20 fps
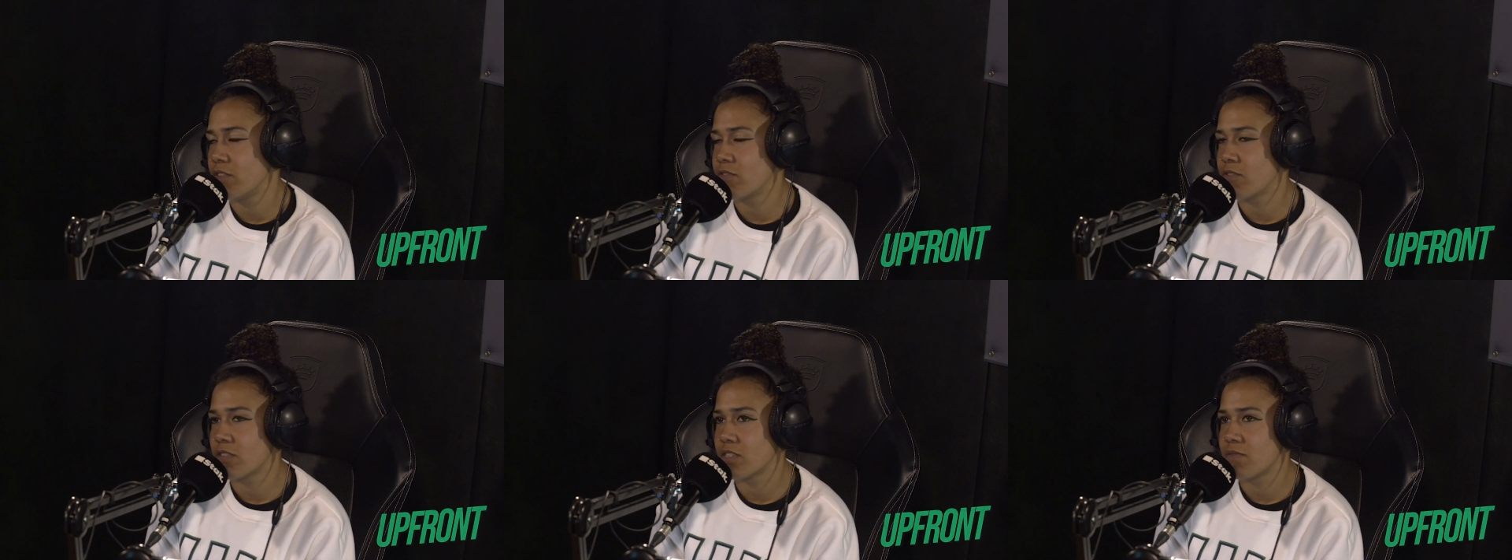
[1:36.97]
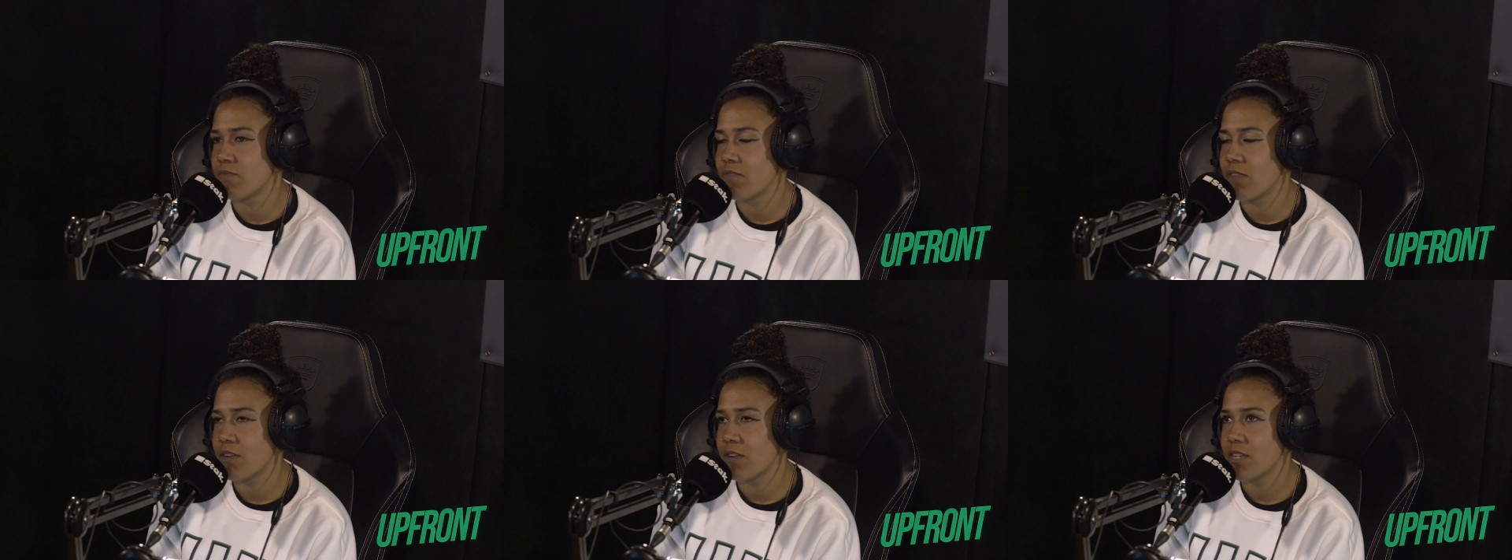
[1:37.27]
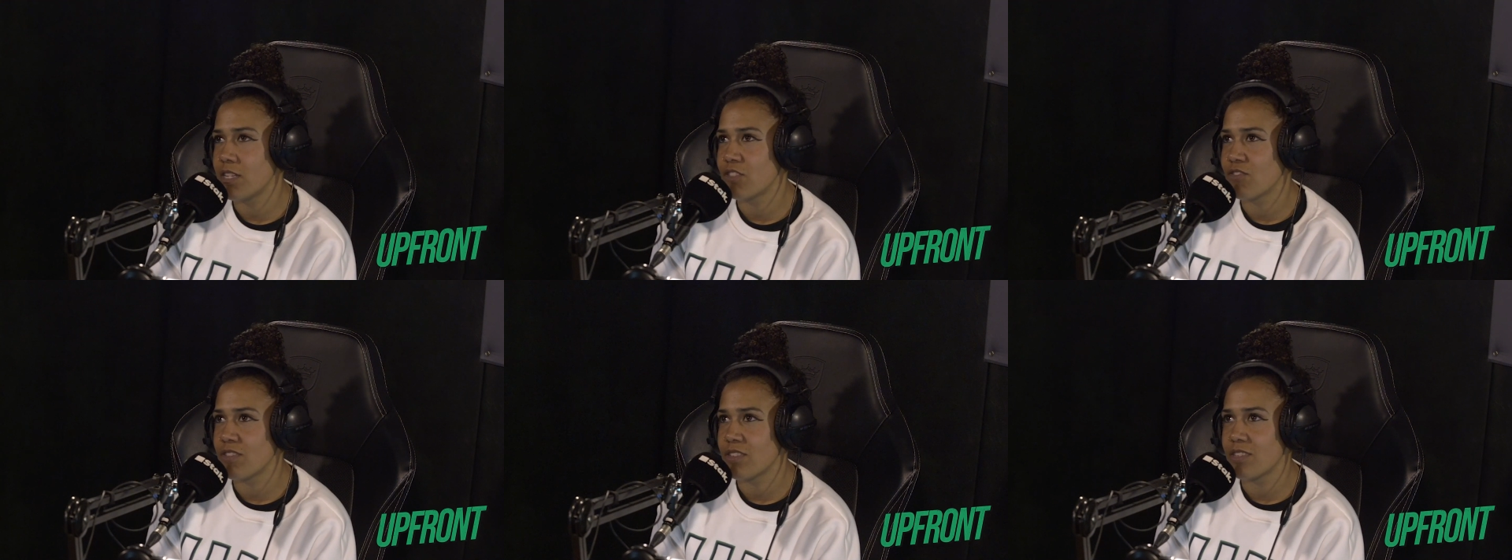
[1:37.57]
You've got some very
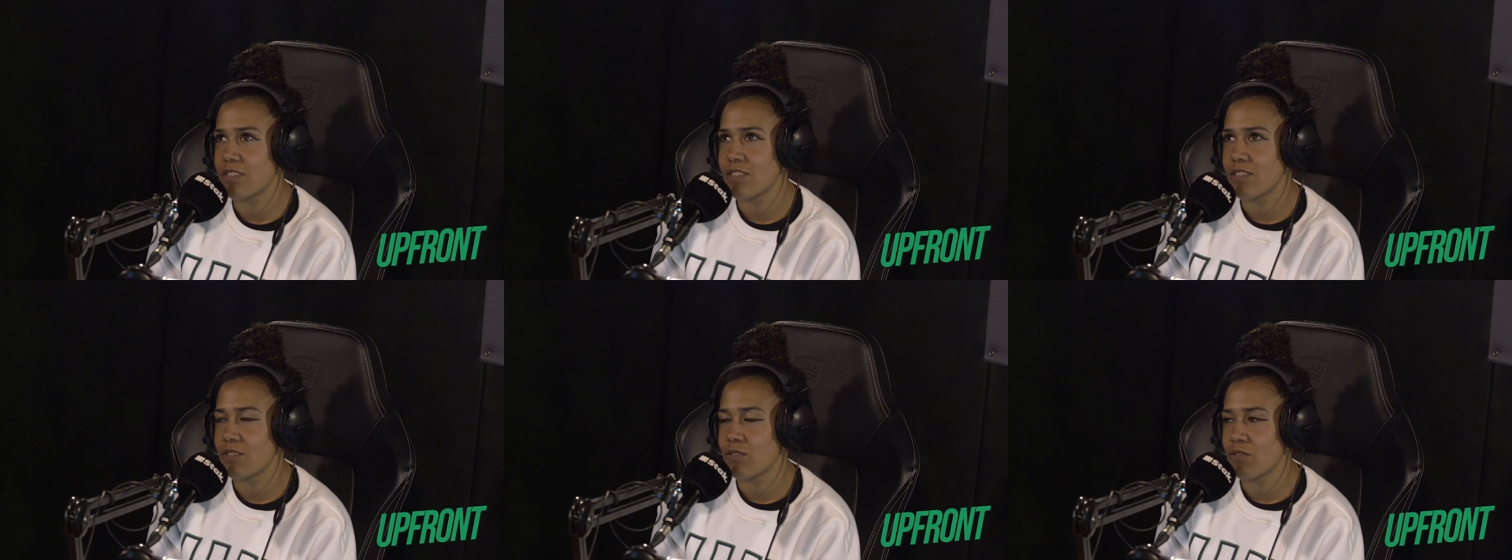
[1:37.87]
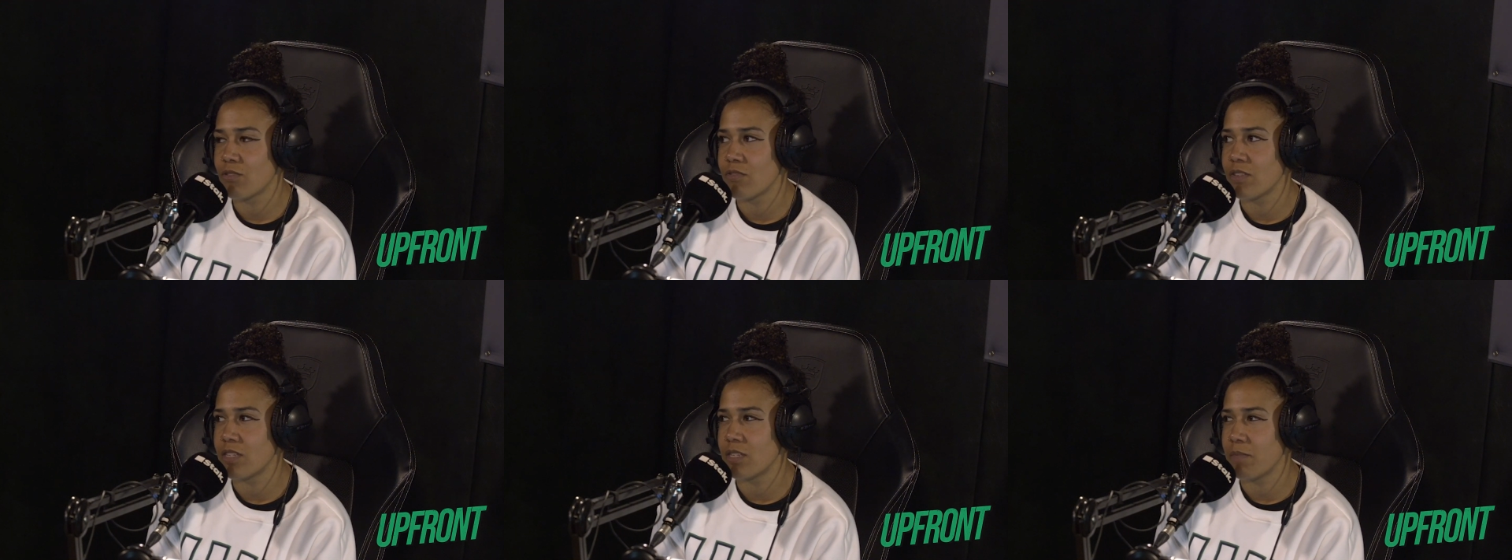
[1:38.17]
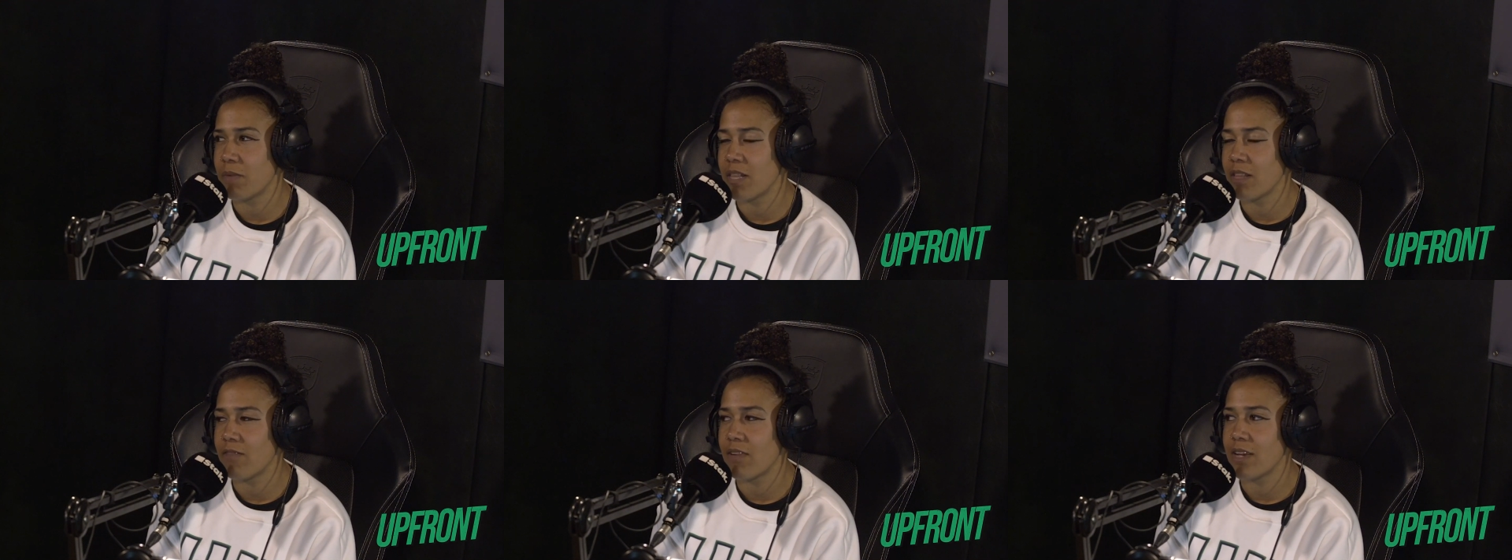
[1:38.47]
interesting stories
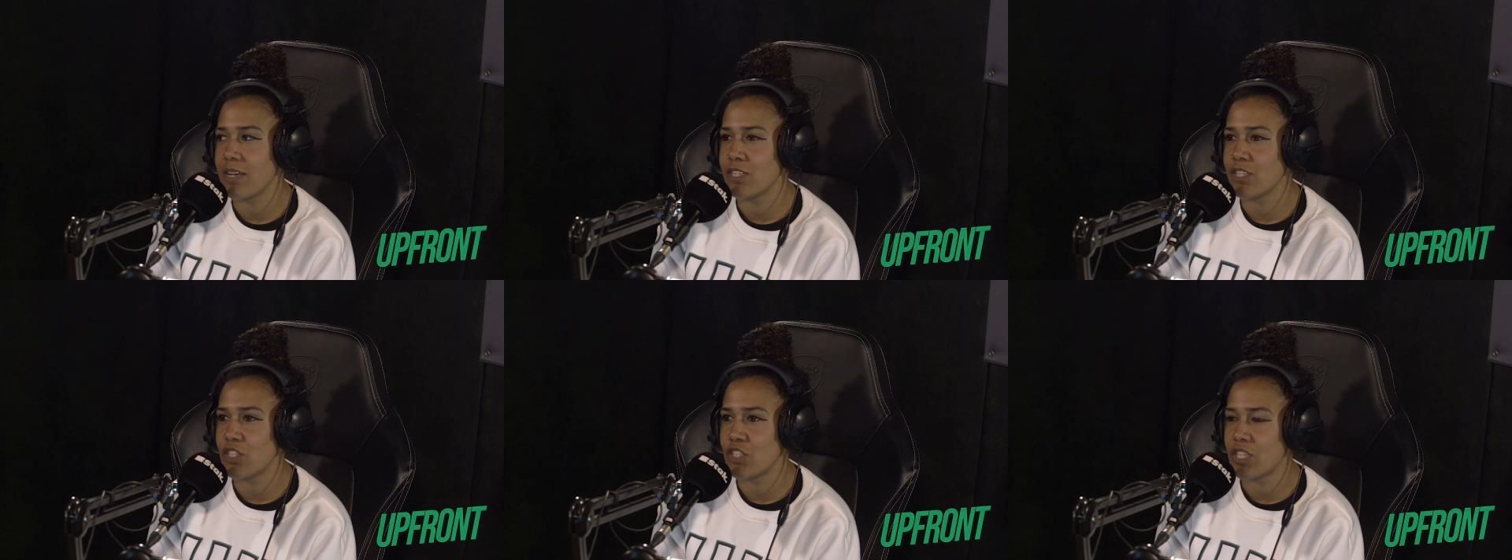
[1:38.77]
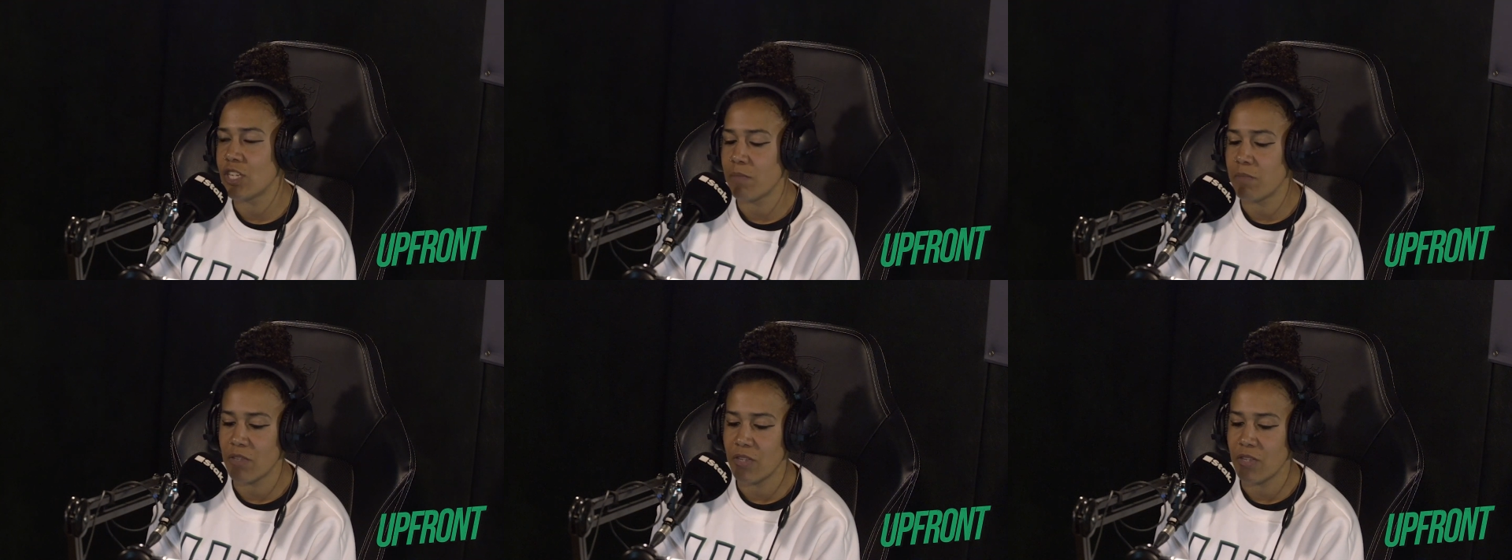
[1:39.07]
about the relationship